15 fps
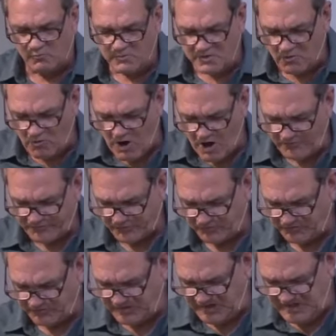We will also
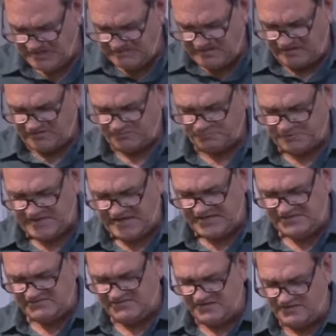see he
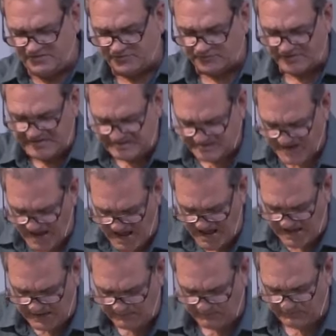explains it three
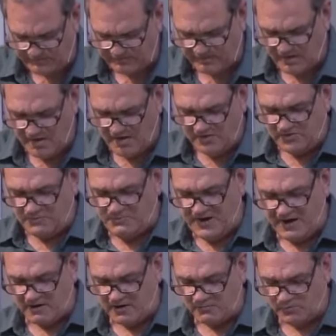times the
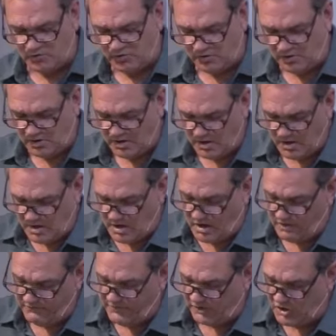parable
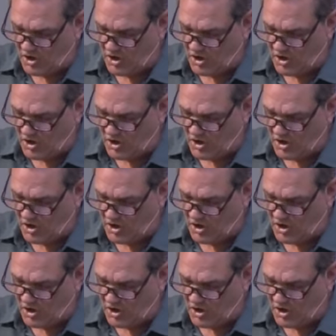of the